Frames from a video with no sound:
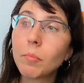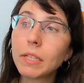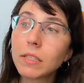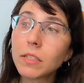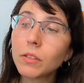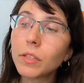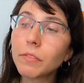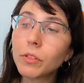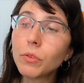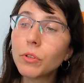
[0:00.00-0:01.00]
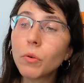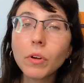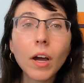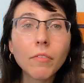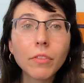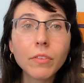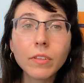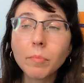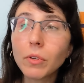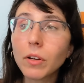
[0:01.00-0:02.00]
But still, if you don't cover the
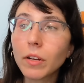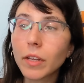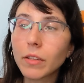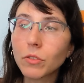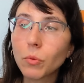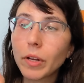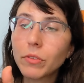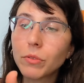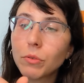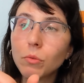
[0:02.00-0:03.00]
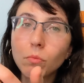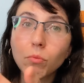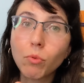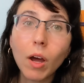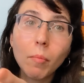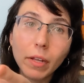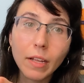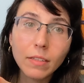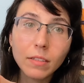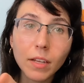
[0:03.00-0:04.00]
zipper, it's going to rub
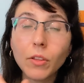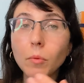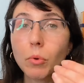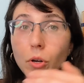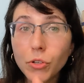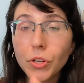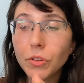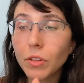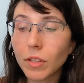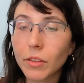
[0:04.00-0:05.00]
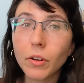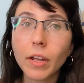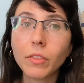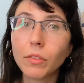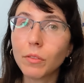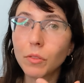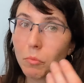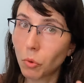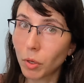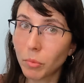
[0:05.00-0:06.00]
against the leather, push into the leather, and the
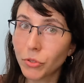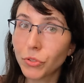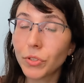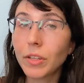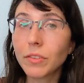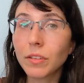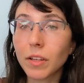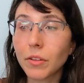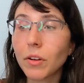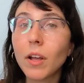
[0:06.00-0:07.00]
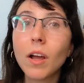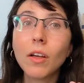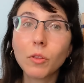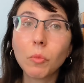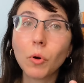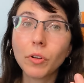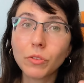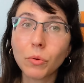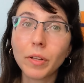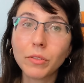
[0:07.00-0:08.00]
more it pushes against the leather, the more it is
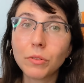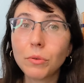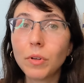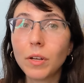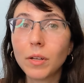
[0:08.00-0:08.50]
going to